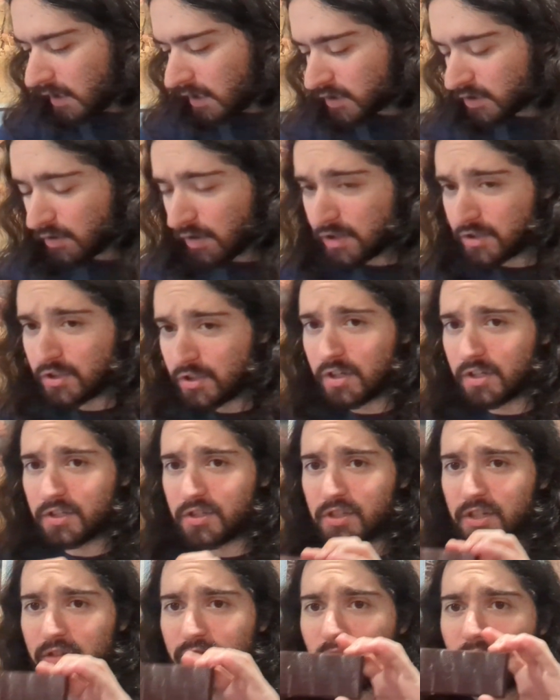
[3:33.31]
So as you can
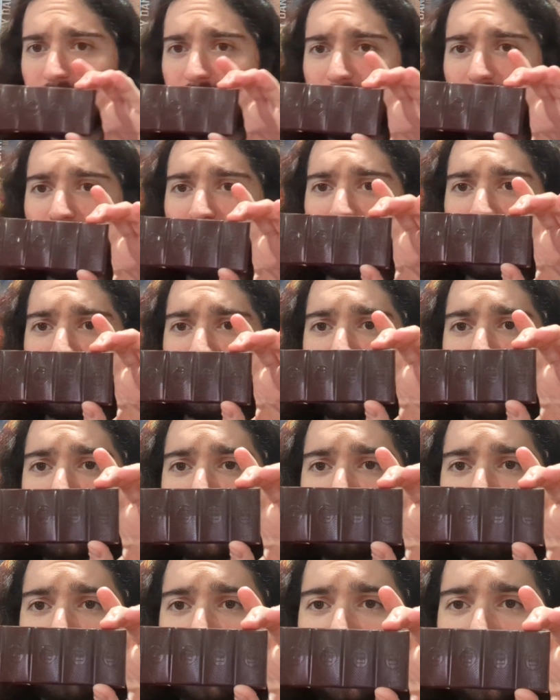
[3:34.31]
see right here, it is
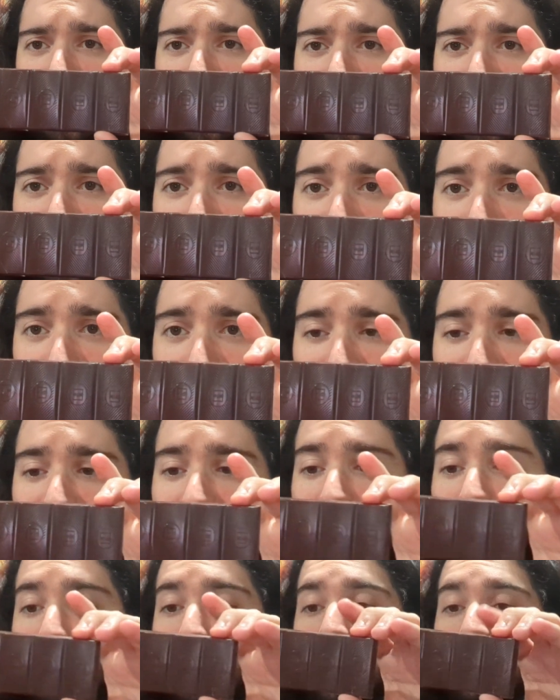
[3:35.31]
split into
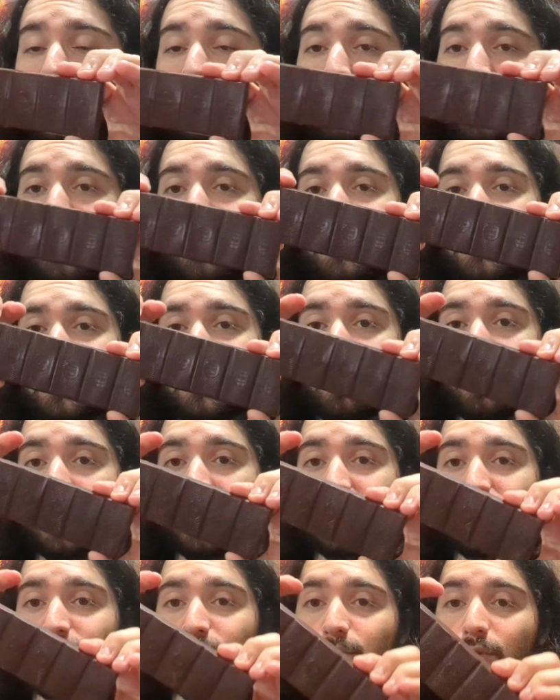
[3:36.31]
segments, but this
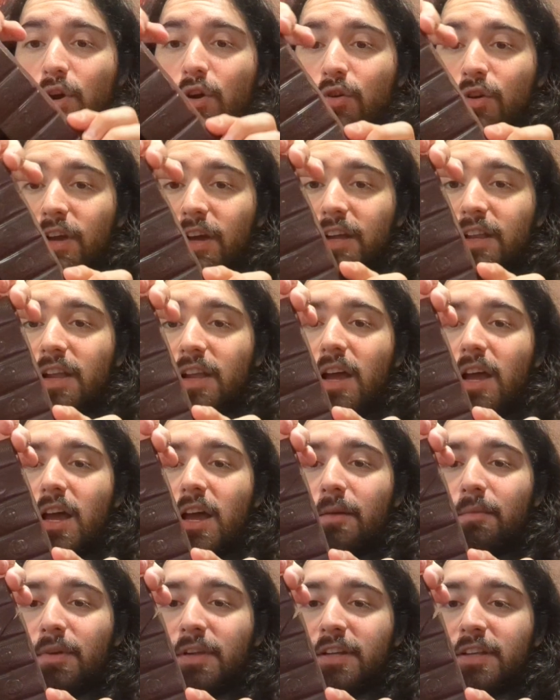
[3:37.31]
one is broken.
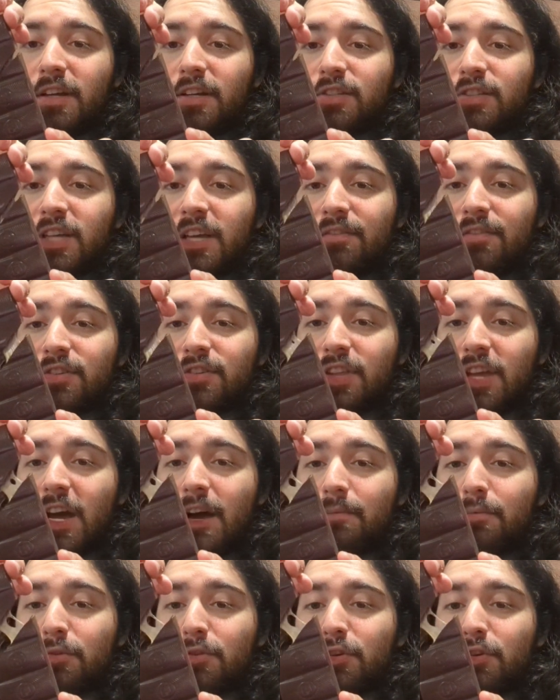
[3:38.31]
But it does give us the
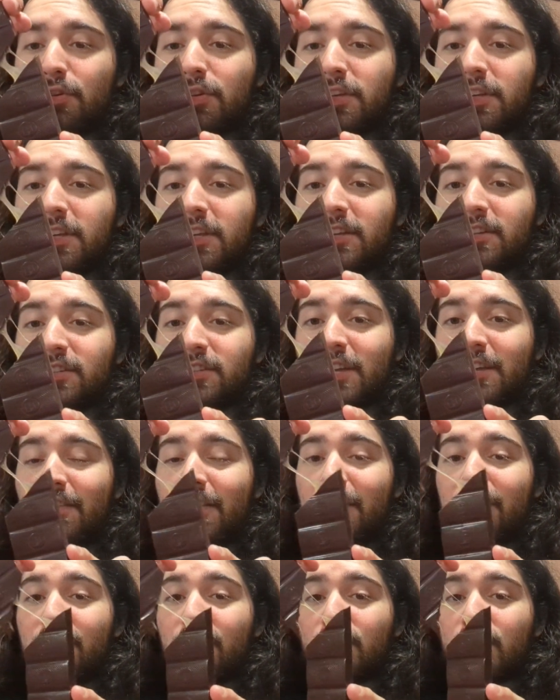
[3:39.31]
opportunity to see
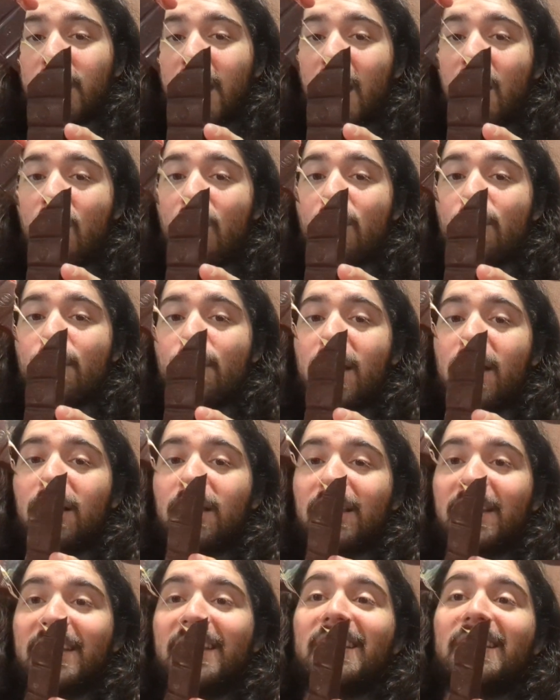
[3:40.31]
that the
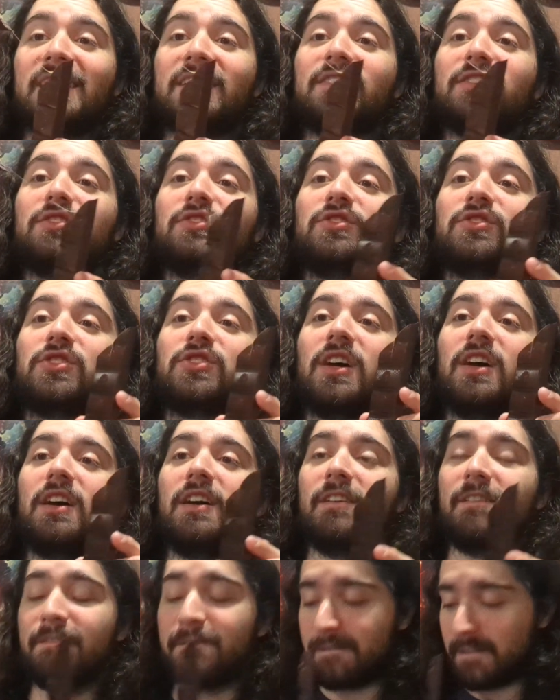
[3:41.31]
caramel is
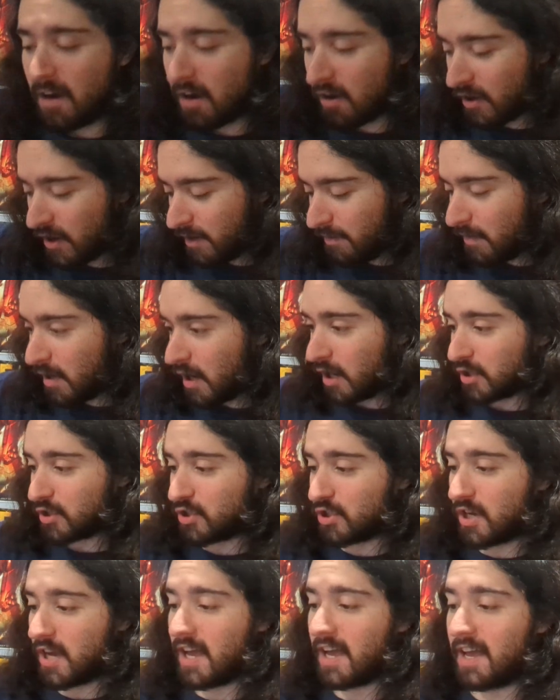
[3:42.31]
very
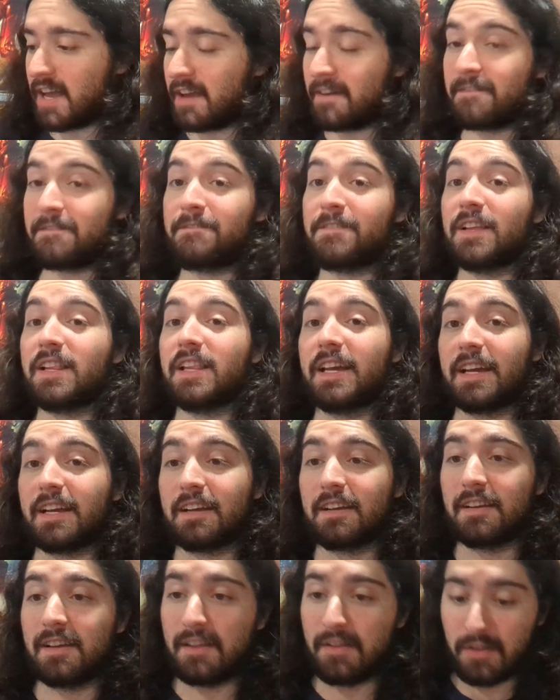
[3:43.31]
much a
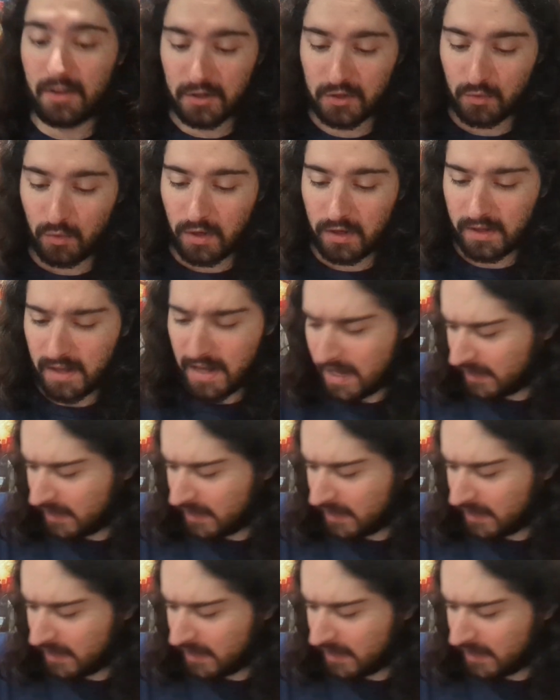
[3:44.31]
filling in this one.